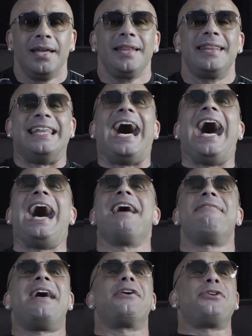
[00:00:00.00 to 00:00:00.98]
The high
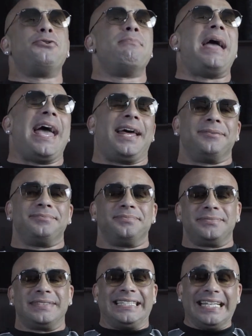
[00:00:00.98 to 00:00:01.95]
value man.
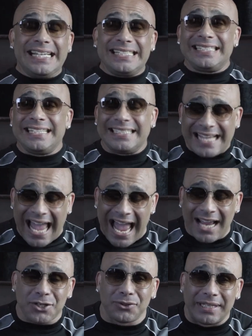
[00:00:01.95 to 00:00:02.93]
This is
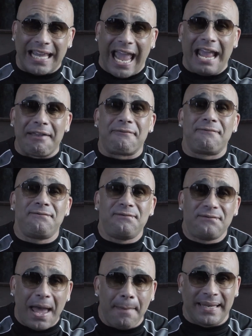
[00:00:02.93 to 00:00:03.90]
actually a
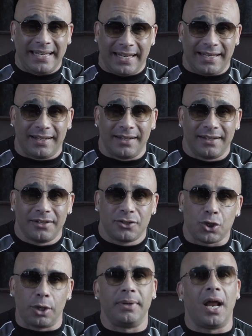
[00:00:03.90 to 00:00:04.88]
feminine
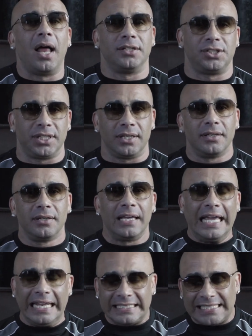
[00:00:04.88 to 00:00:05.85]
terminology.
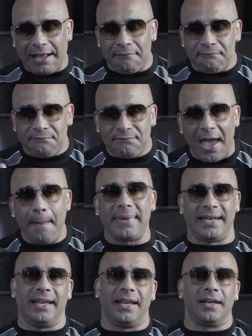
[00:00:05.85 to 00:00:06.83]
It is a
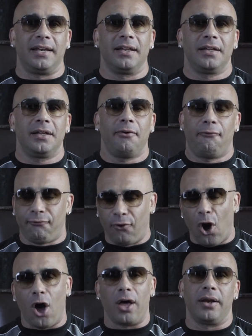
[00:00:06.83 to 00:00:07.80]
feminine
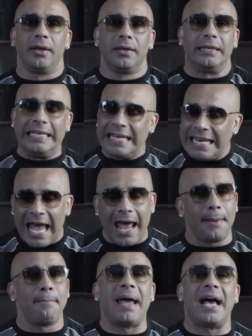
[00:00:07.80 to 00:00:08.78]
fraud, not
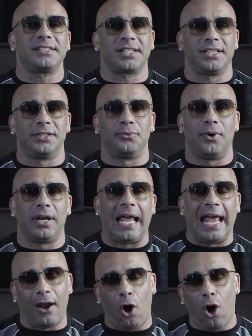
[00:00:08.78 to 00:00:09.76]
a masculine one.
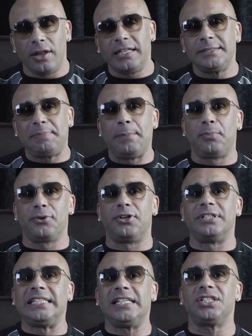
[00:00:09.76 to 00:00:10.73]
And all these people that
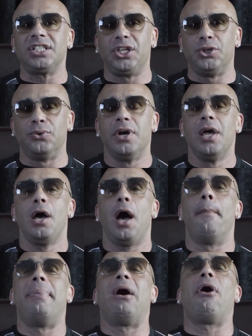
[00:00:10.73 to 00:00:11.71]
are teaching you
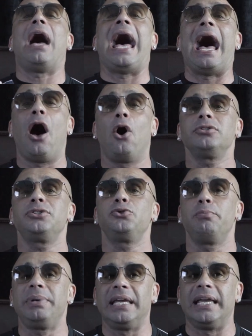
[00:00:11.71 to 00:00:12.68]
about how to
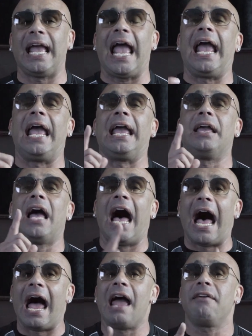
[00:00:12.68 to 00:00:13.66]
be a
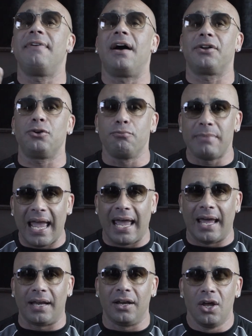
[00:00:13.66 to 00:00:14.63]
high value
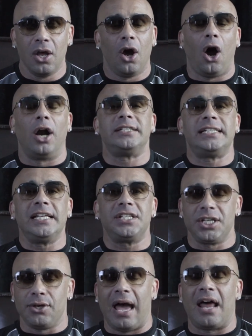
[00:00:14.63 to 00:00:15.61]
man are
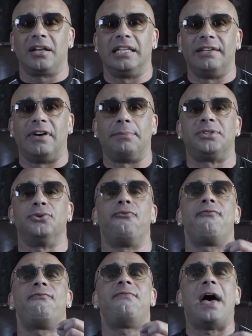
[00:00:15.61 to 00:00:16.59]
teaching you how to live up to
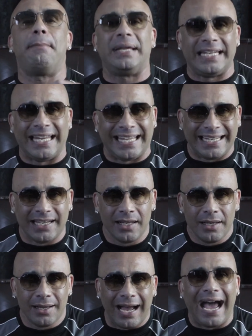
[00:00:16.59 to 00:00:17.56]
feminine
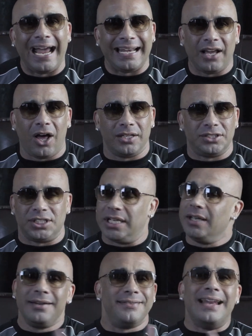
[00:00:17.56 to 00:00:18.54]

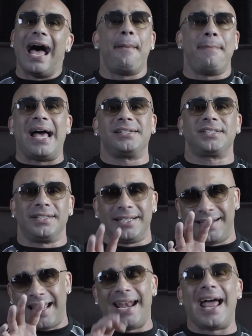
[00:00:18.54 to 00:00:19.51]
ideology, not
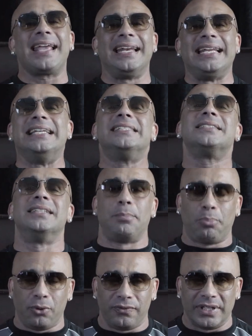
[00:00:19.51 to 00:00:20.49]
masculine. And I can easily
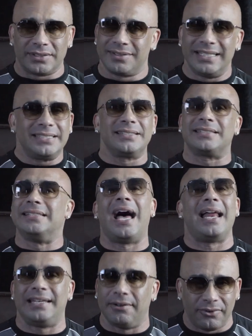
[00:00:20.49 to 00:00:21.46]
prove this. This is
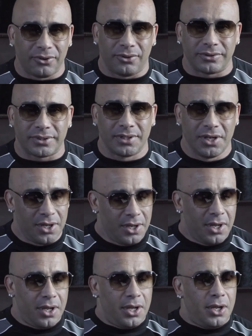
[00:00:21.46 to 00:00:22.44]
not difficult.
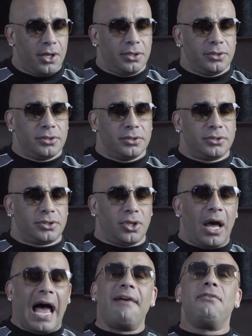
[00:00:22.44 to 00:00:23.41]
So
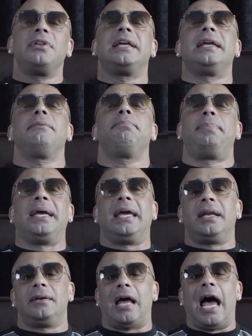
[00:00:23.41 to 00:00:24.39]
I'm
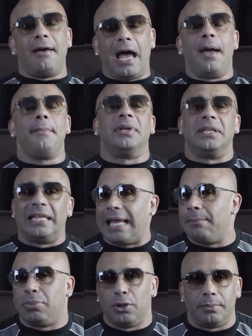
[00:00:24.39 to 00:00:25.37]
a
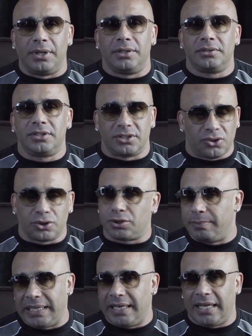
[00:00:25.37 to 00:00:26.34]
late bloomer to
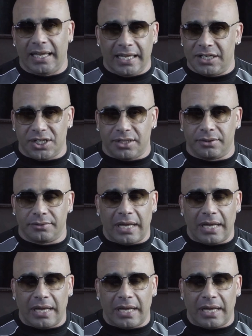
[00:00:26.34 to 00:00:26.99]
social media in general.